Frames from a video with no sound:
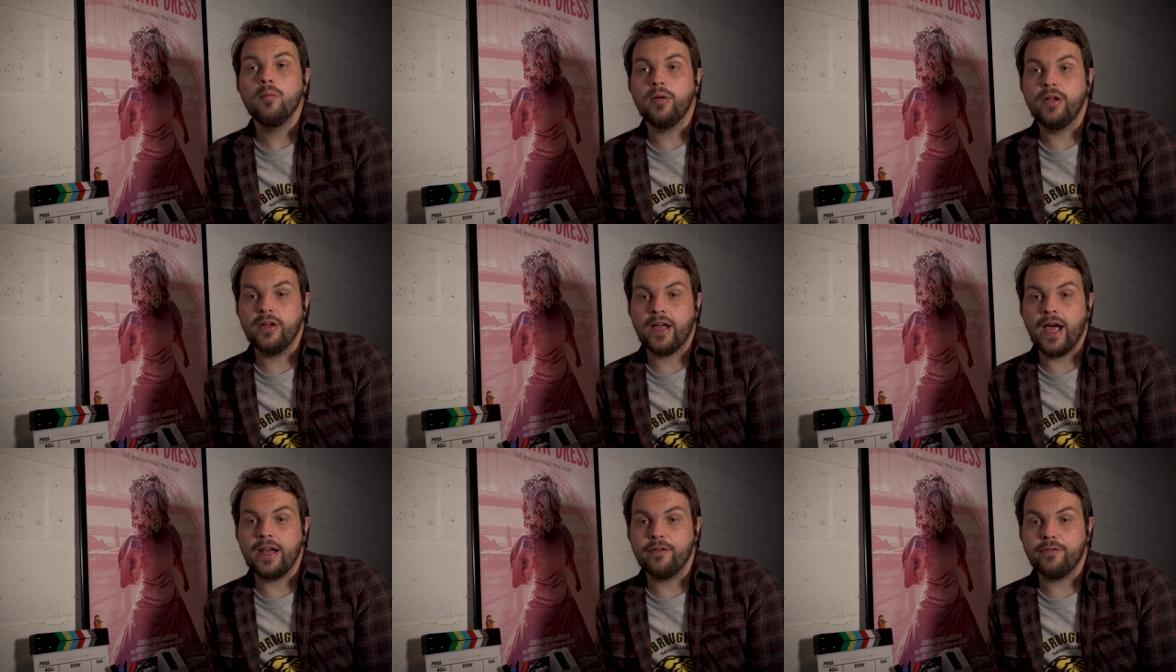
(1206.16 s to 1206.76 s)
but you
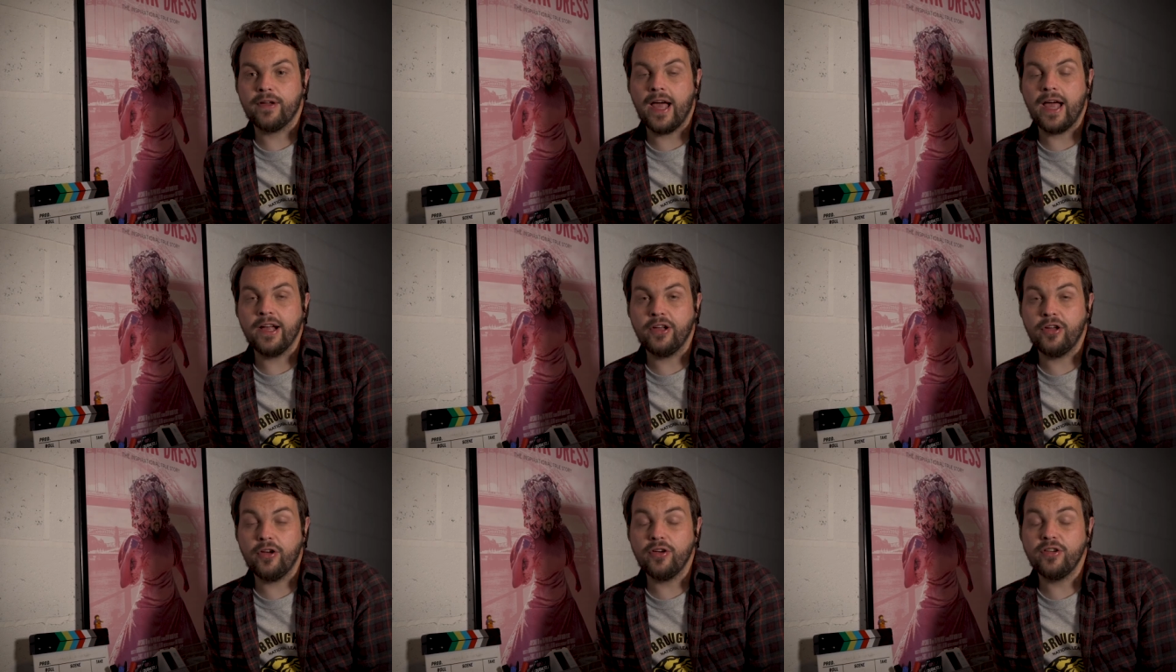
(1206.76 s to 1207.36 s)
kind of get
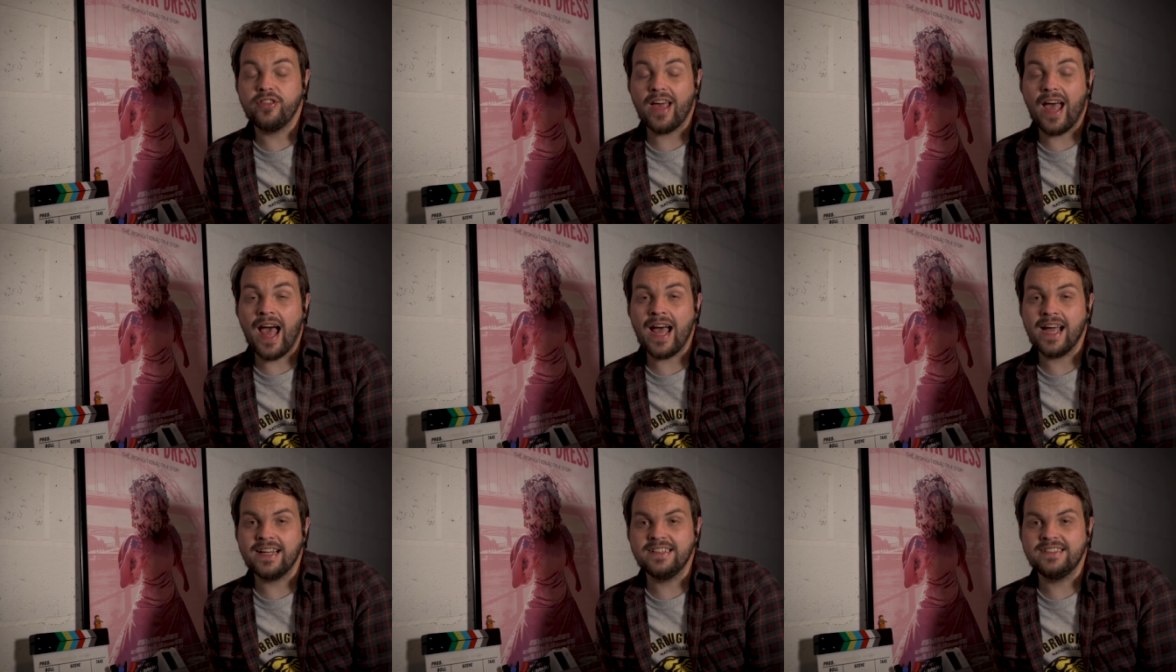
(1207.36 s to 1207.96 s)
a good
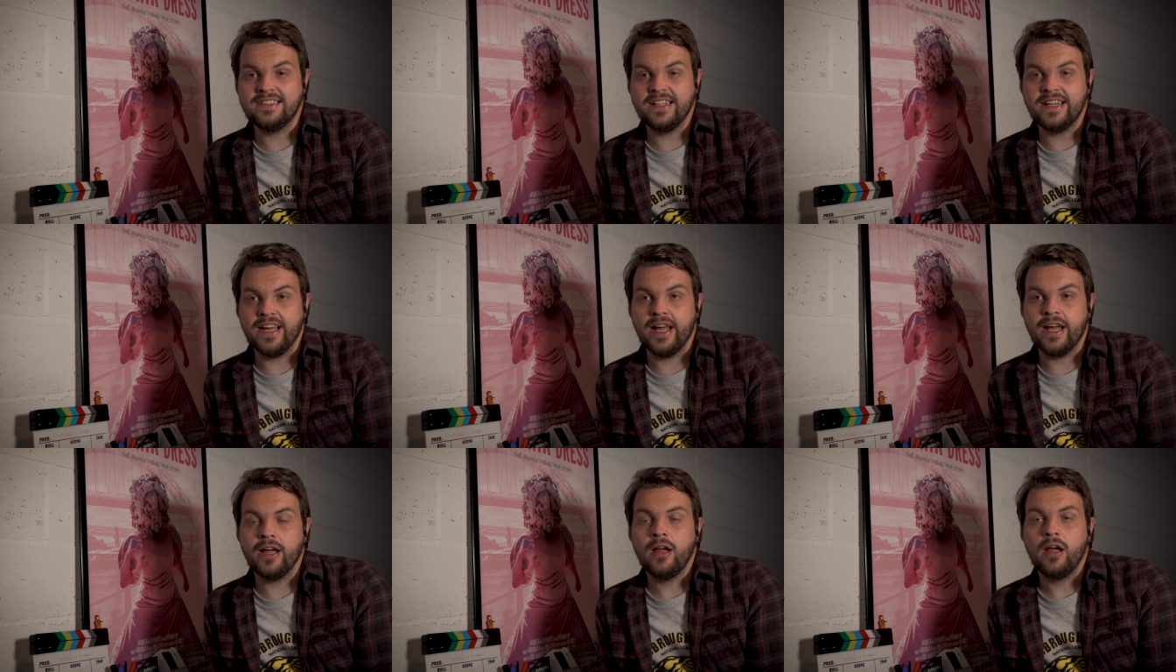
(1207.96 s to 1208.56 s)

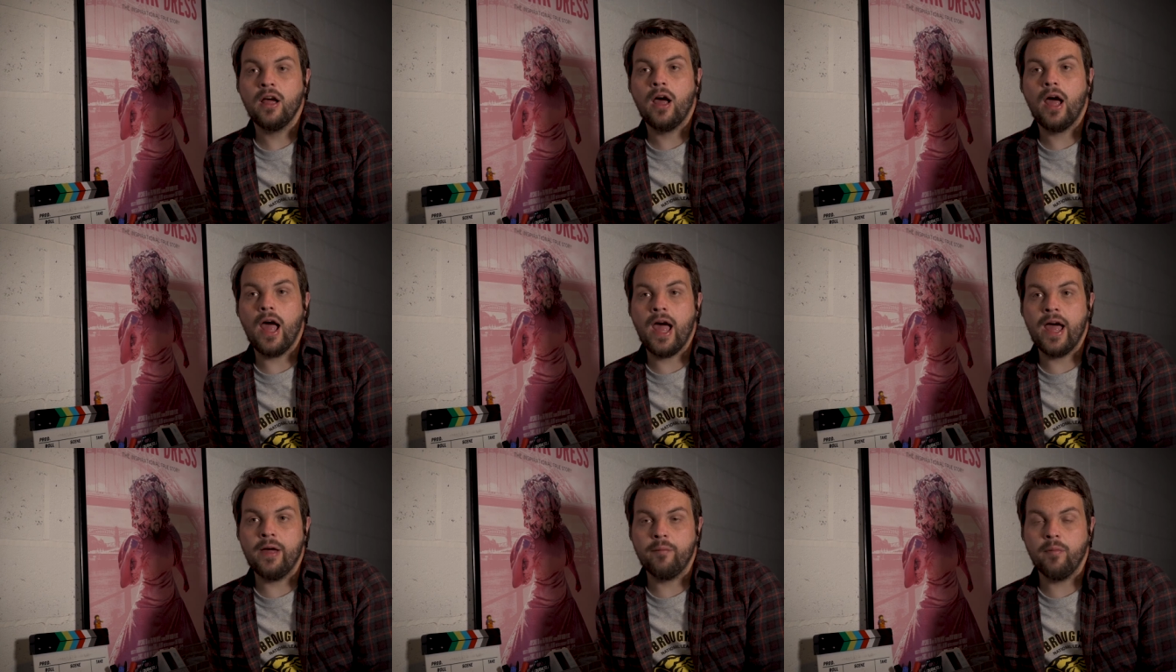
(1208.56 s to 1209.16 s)
idea
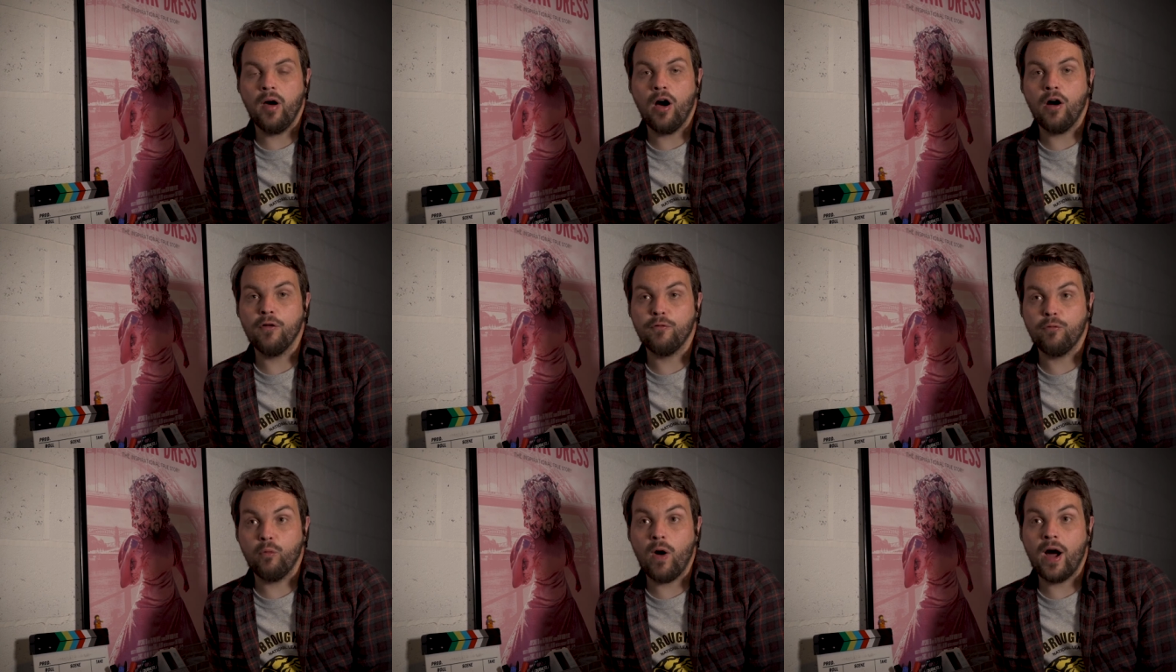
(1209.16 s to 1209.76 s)

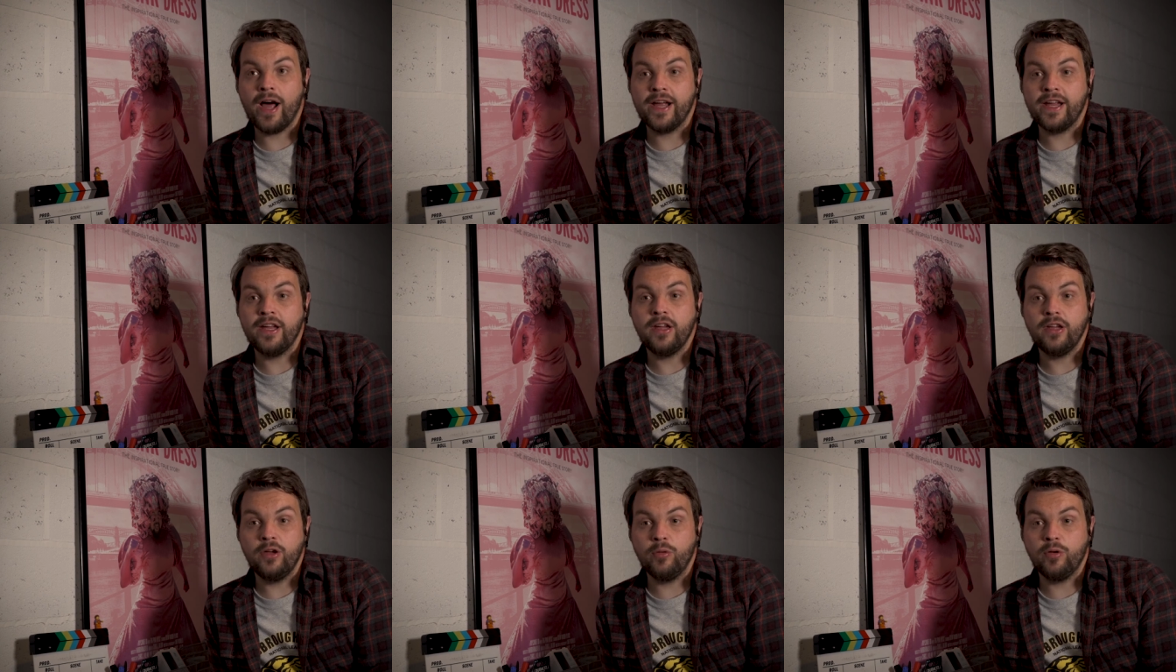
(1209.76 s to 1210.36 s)
of
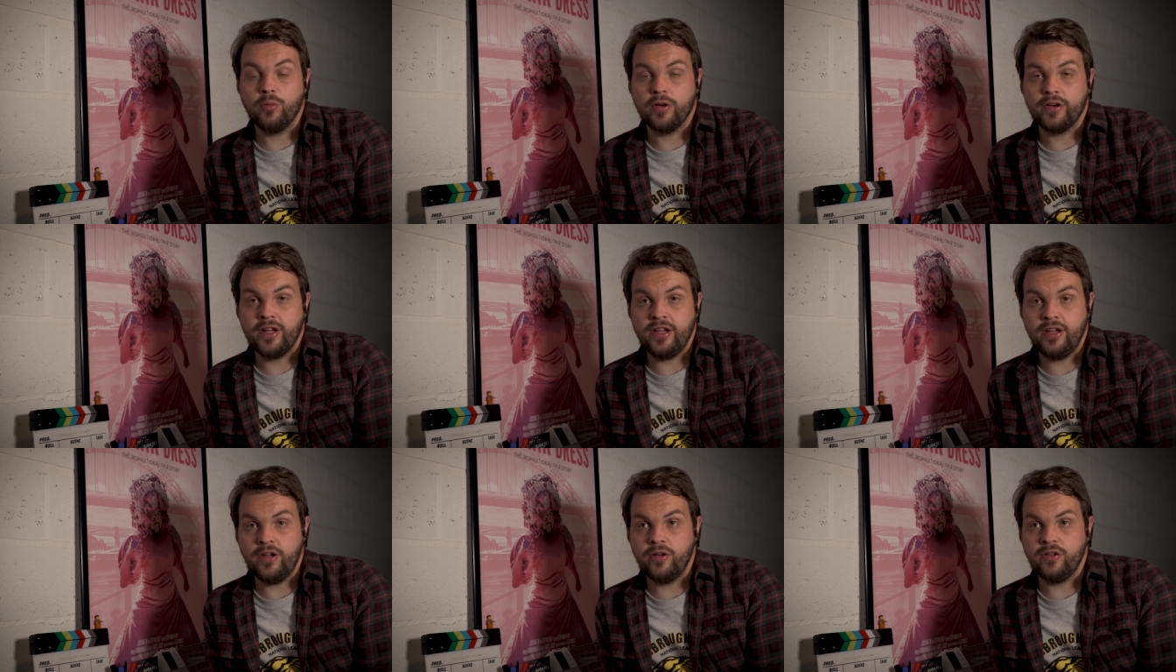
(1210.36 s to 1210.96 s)
why you would want to
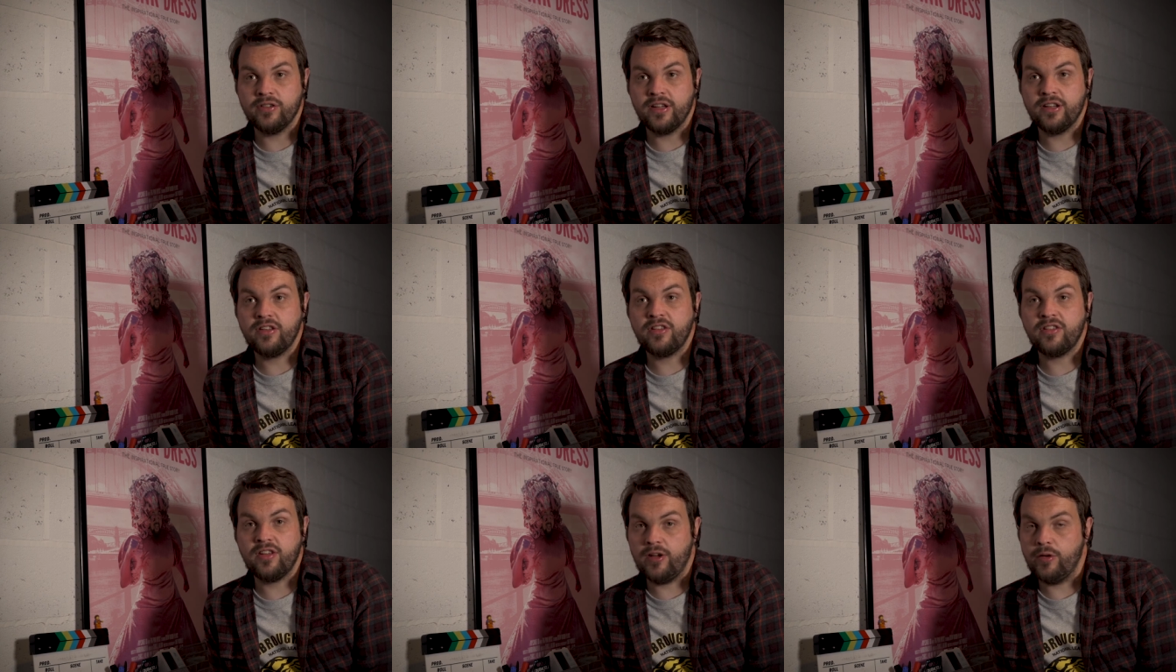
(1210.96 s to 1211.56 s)
use
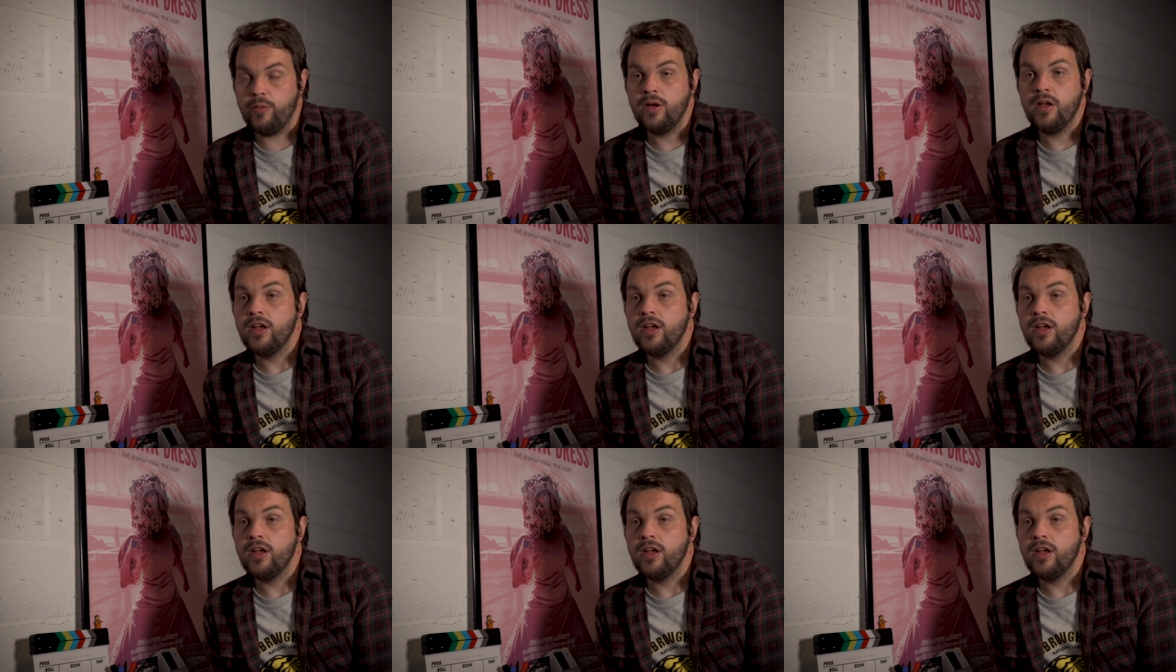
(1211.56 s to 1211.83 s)
it too.